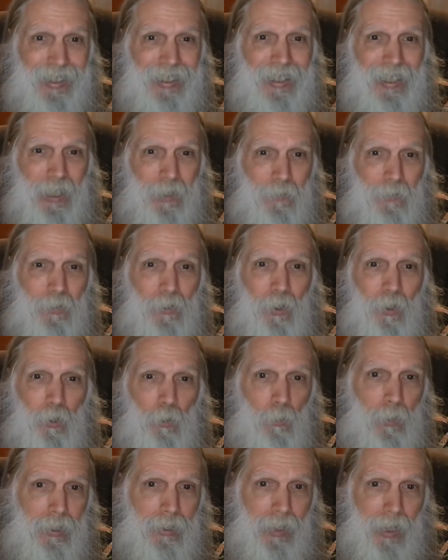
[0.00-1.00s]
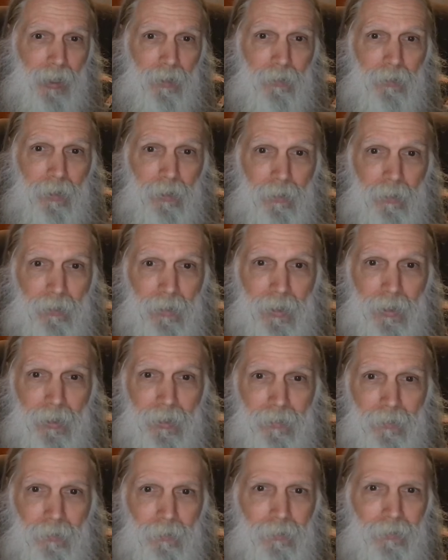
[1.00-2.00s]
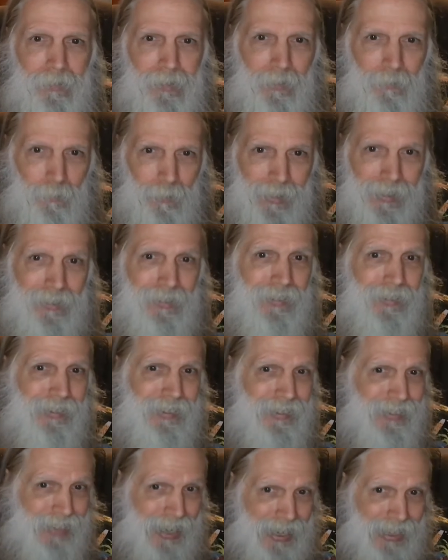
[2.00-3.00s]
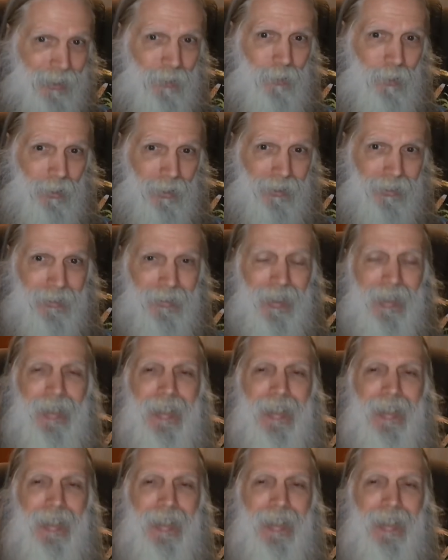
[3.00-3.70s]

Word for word: even though we now know that real snake oil